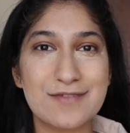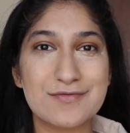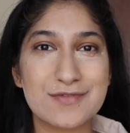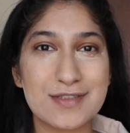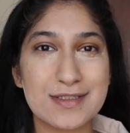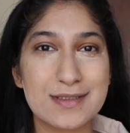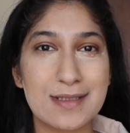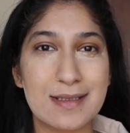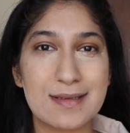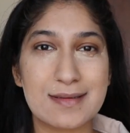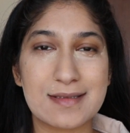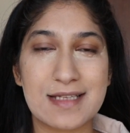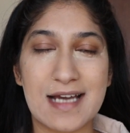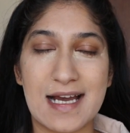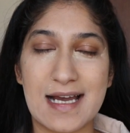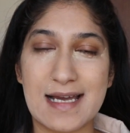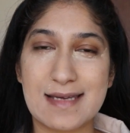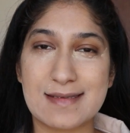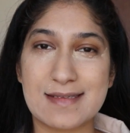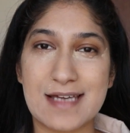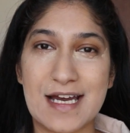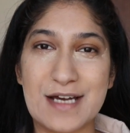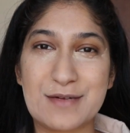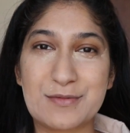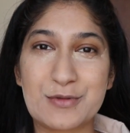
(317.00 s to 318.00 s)
after this
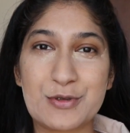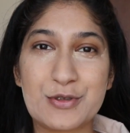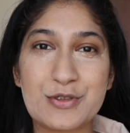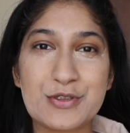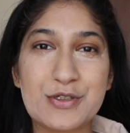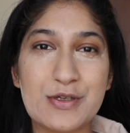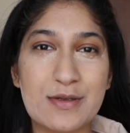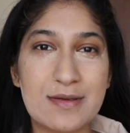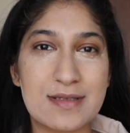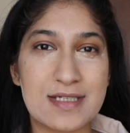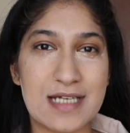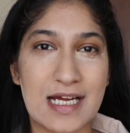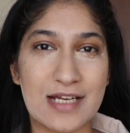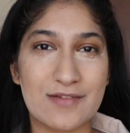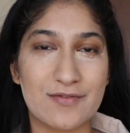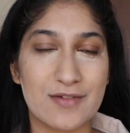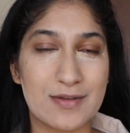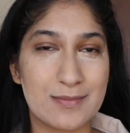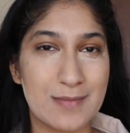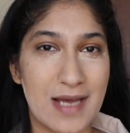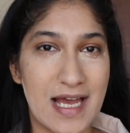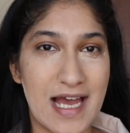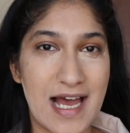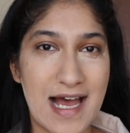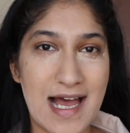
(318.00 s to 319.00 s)
guys, I'm going to start
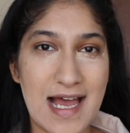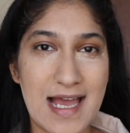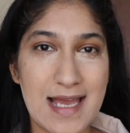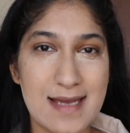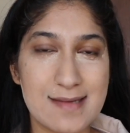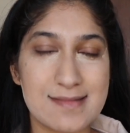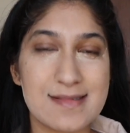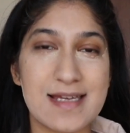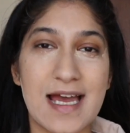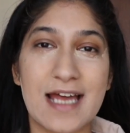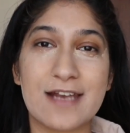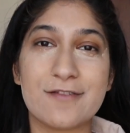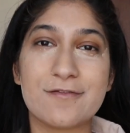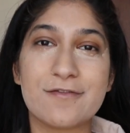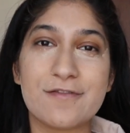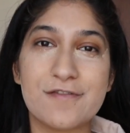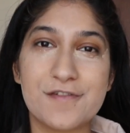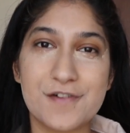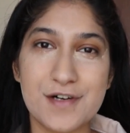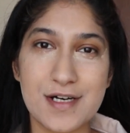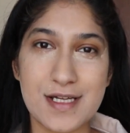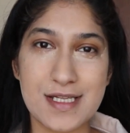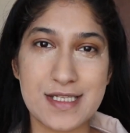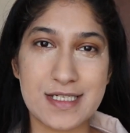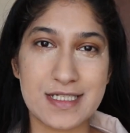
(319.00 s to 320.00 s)
with my eyes, and
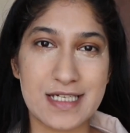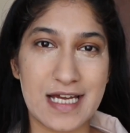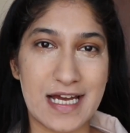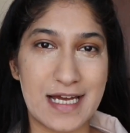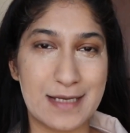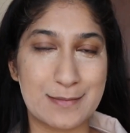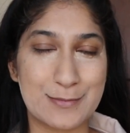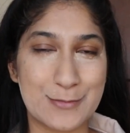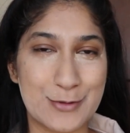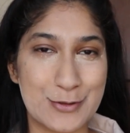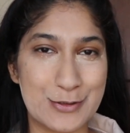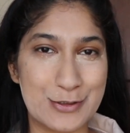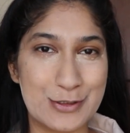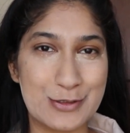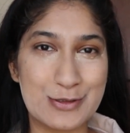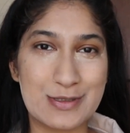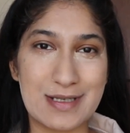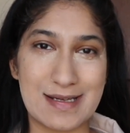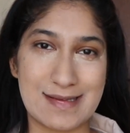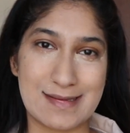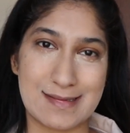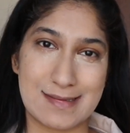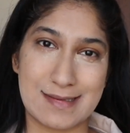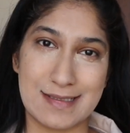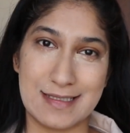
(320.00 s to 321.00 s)
first I'm going to
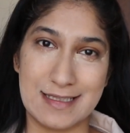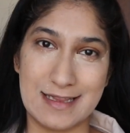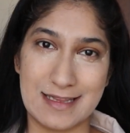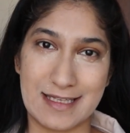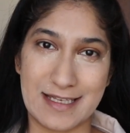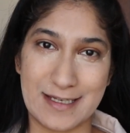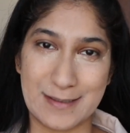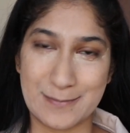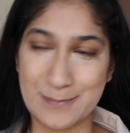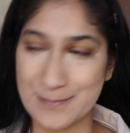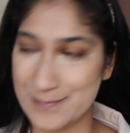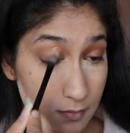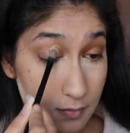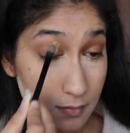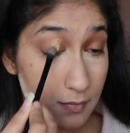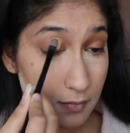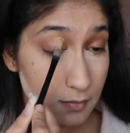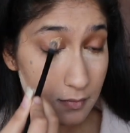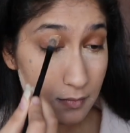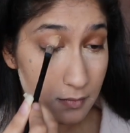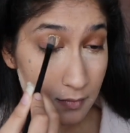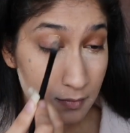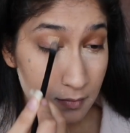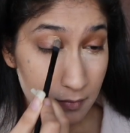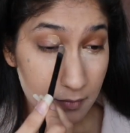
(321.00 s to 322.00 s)
conceal them.
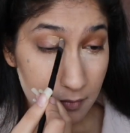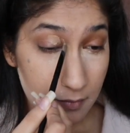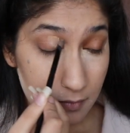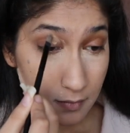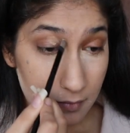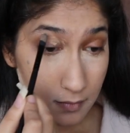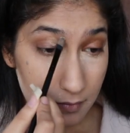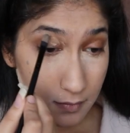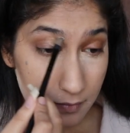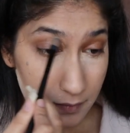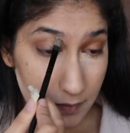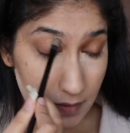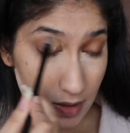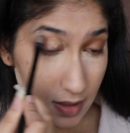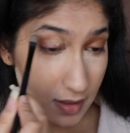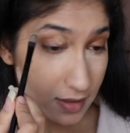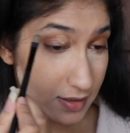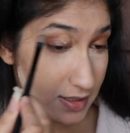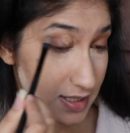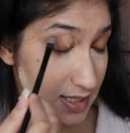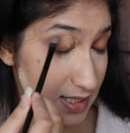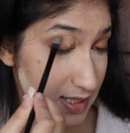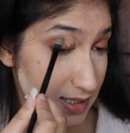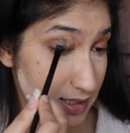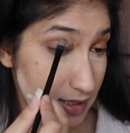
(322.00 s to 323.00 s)

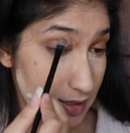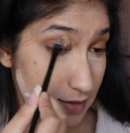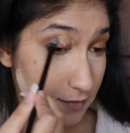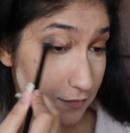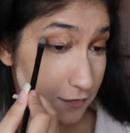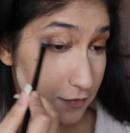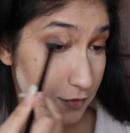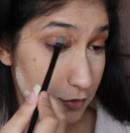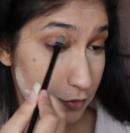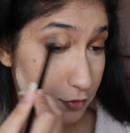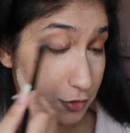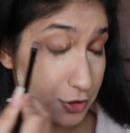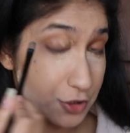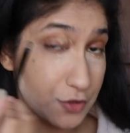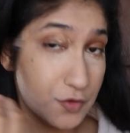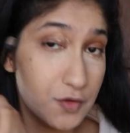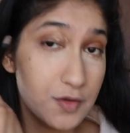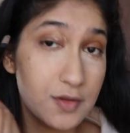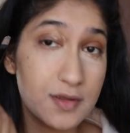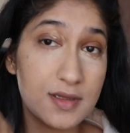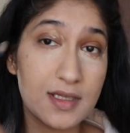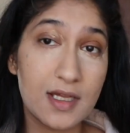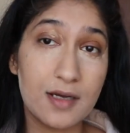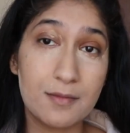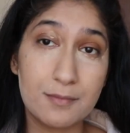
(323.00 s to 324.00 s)
Again, if you
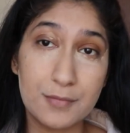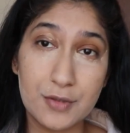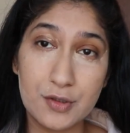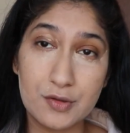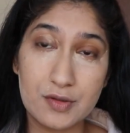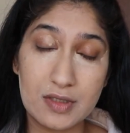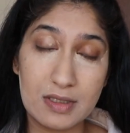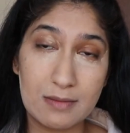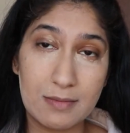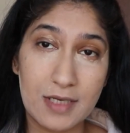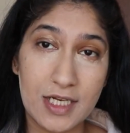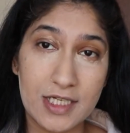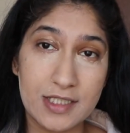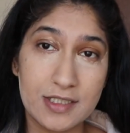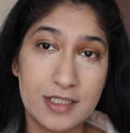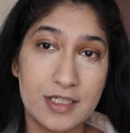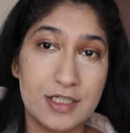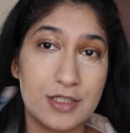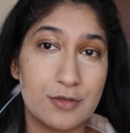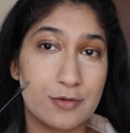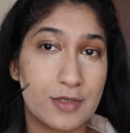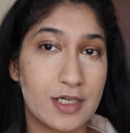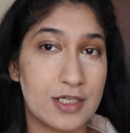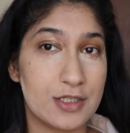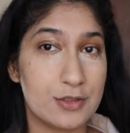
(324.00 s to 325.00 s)
use a beauty blender,
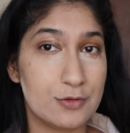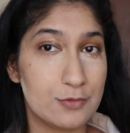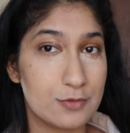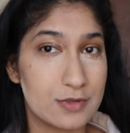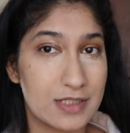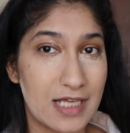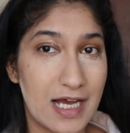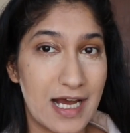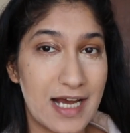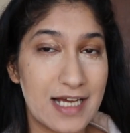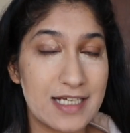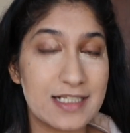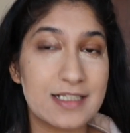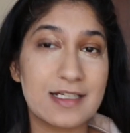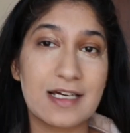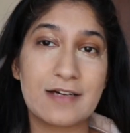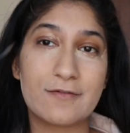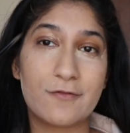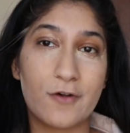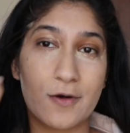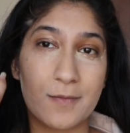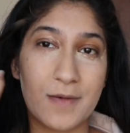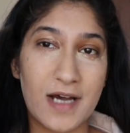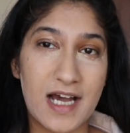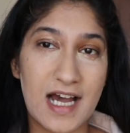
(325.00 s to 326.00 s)
you can do that.
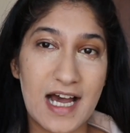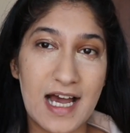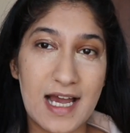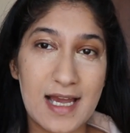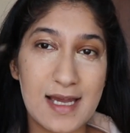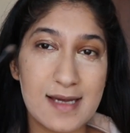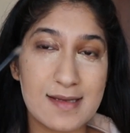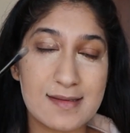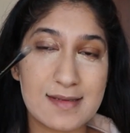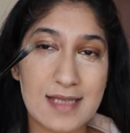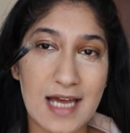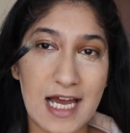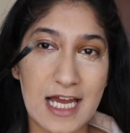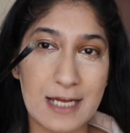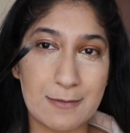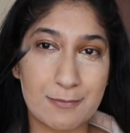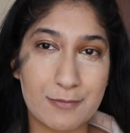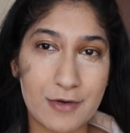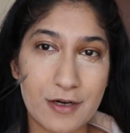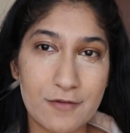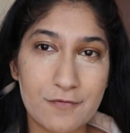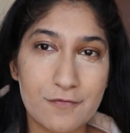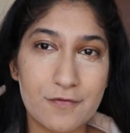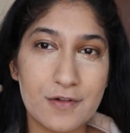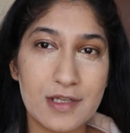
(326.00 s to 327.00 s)
For my eyes, I
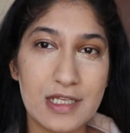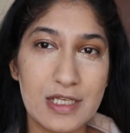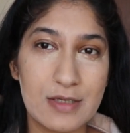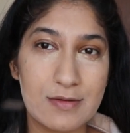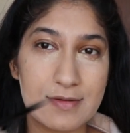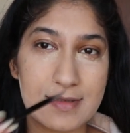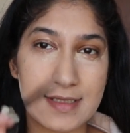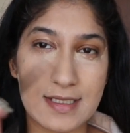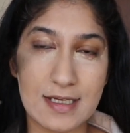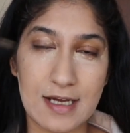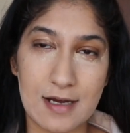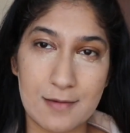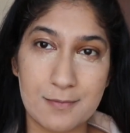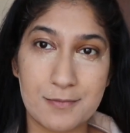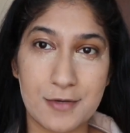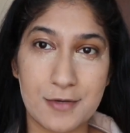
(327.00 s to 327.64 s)
prefer using a